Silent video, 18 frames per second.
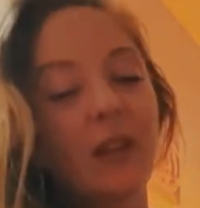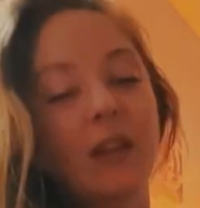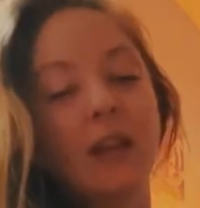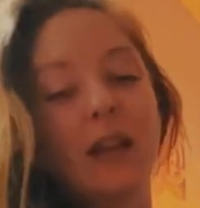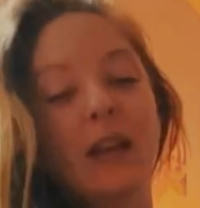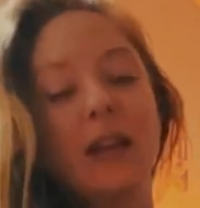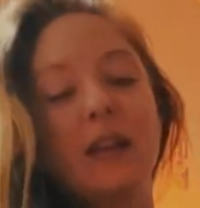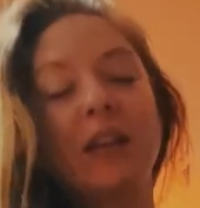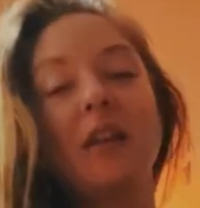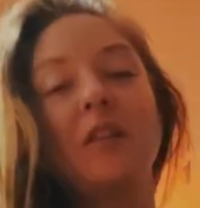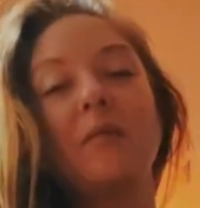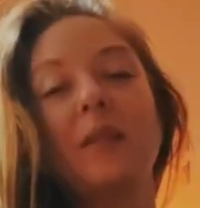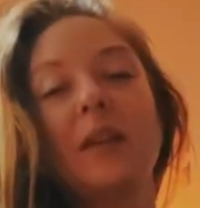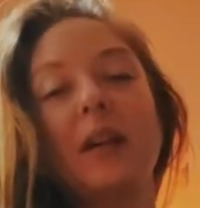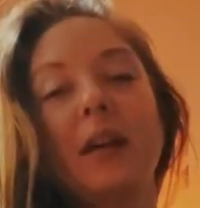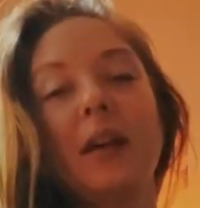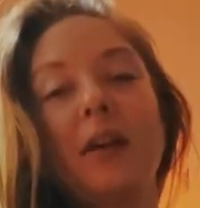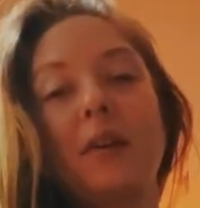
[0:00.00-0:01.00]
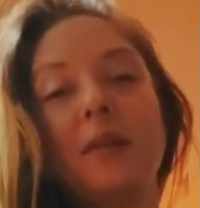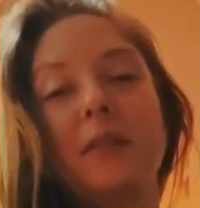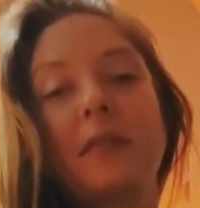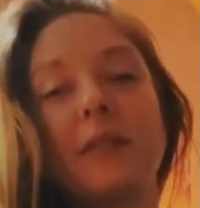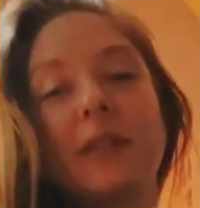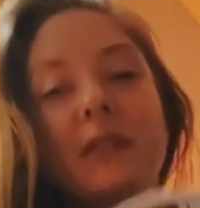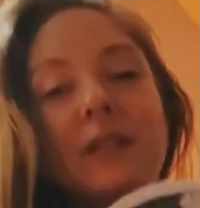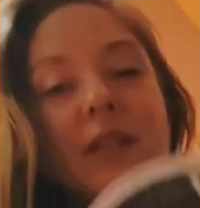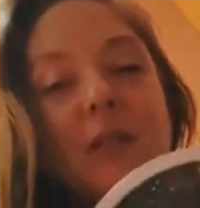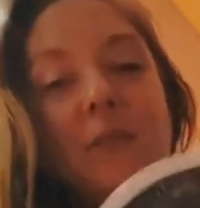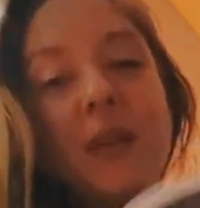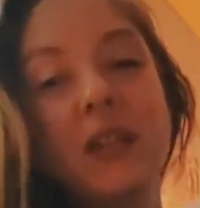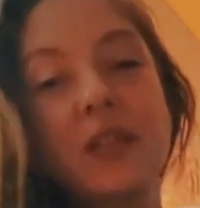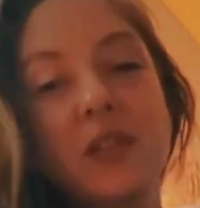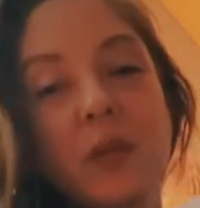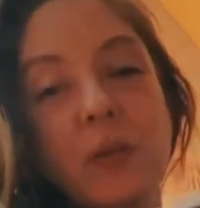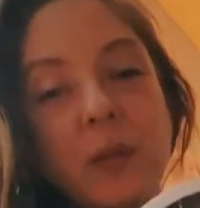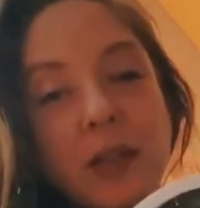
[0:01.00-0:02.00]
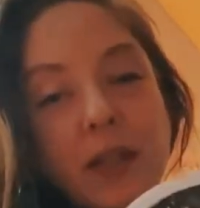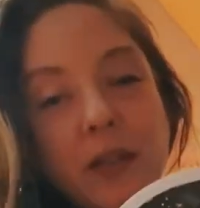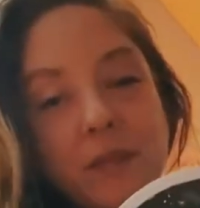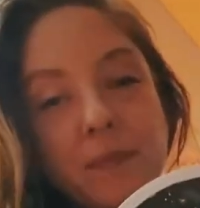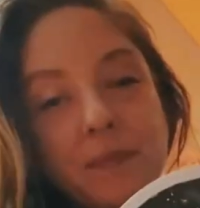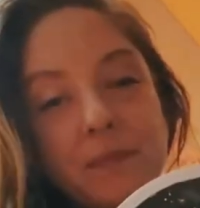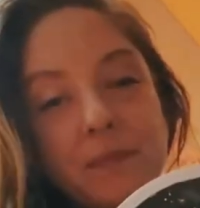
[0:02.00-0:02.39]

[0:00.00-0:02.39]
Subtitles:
And here we go, the mentor.